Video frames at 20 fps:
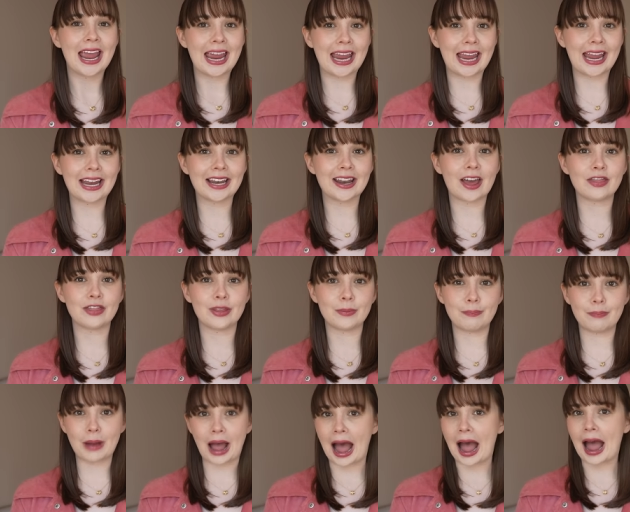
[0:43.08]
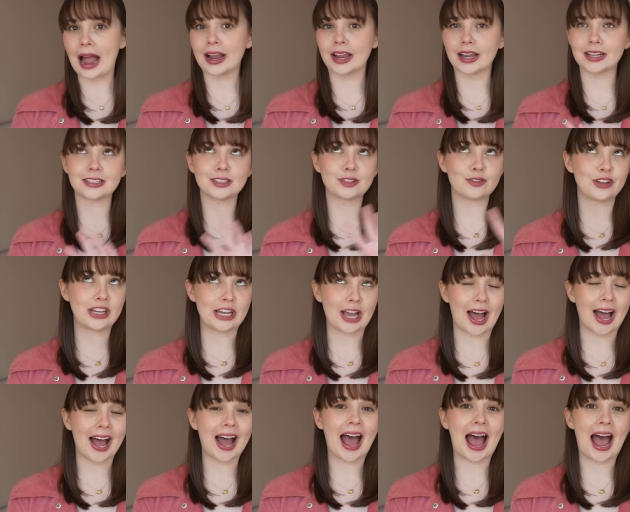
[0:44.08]
in the bag sphere
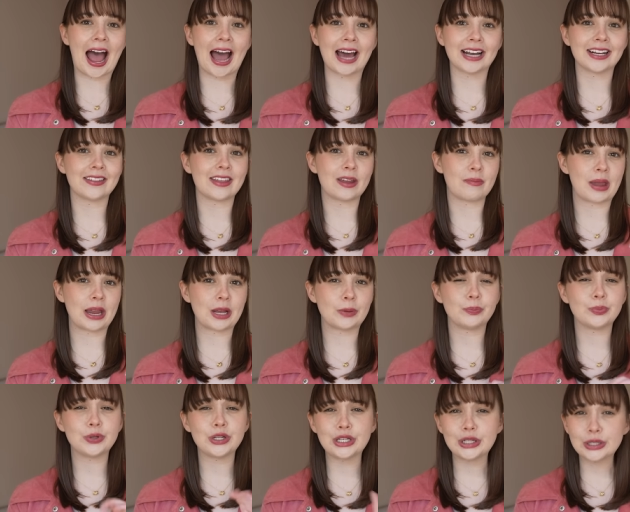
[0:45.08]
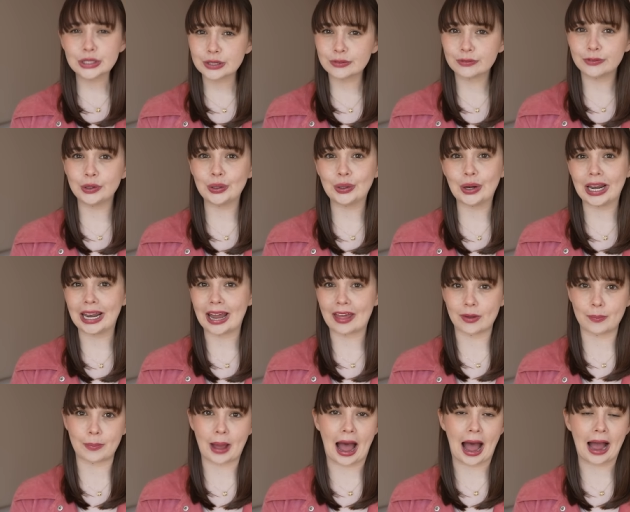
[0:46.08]
and they make beautiful
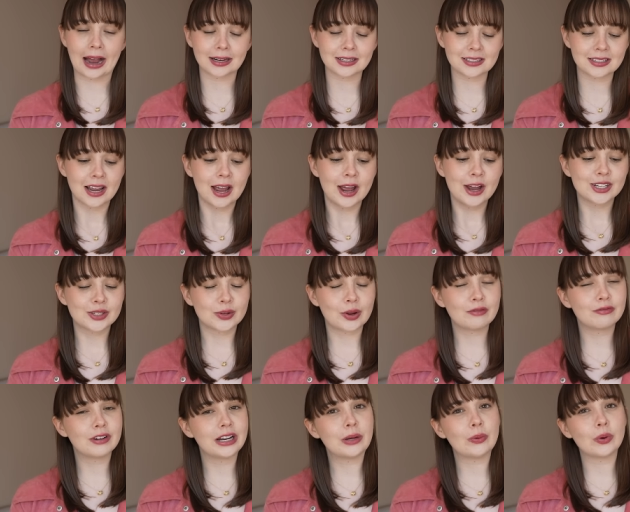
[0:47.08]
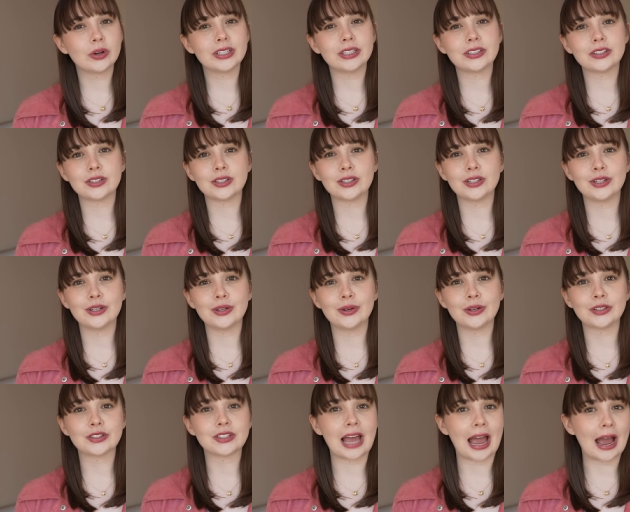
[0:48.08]
leather bags. So I really wanted to
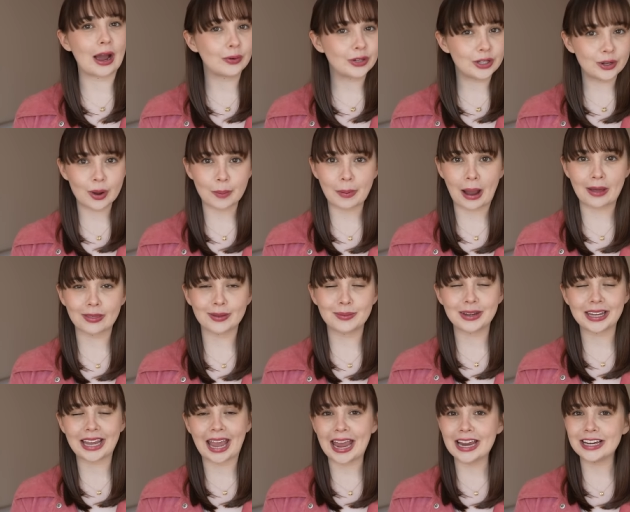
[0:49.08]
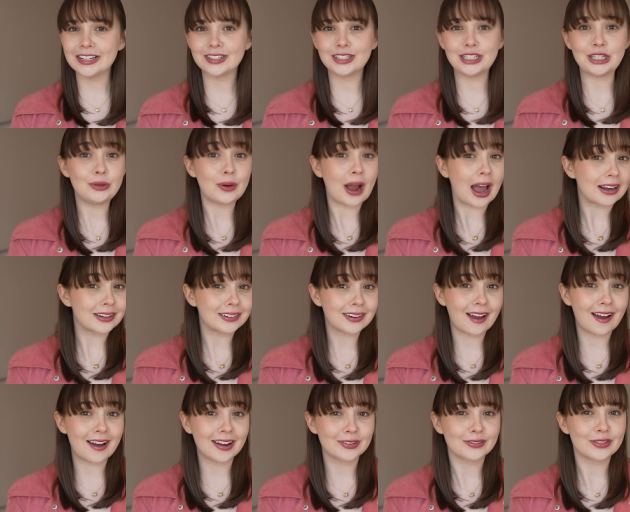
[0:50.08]
tell you about them in case you hadn't
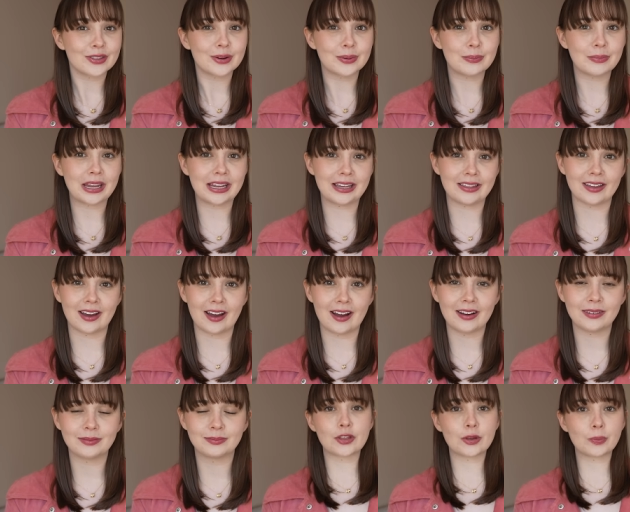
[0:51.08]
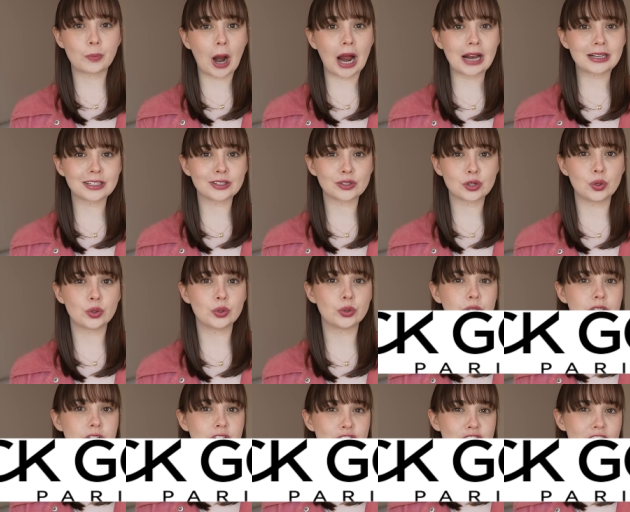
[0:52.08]
heard of them either. So the brand is called
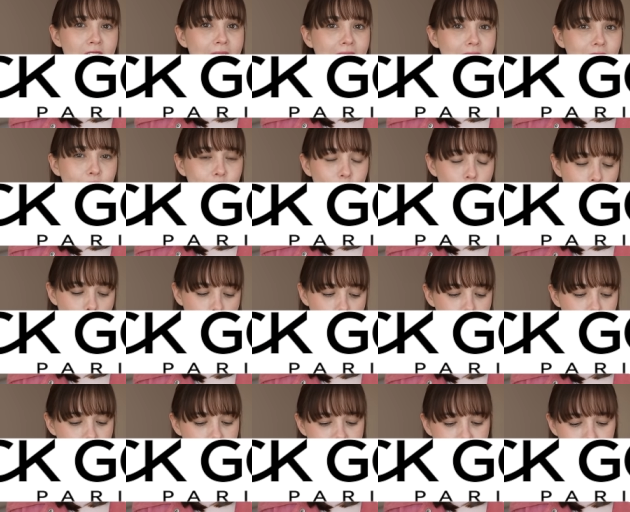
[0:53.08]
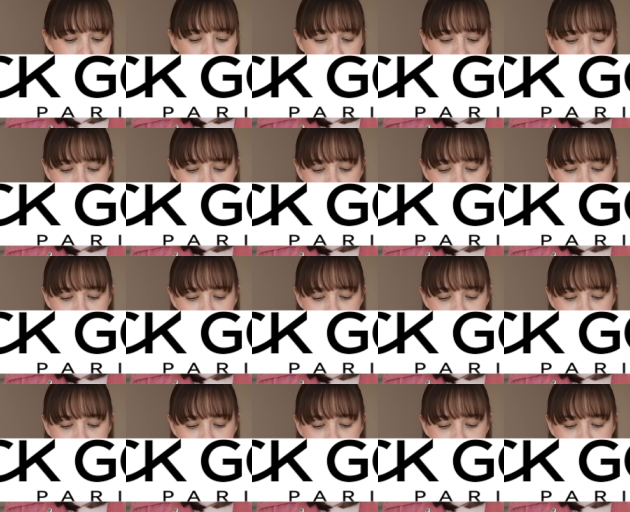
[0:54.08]
Jack Gomme and they make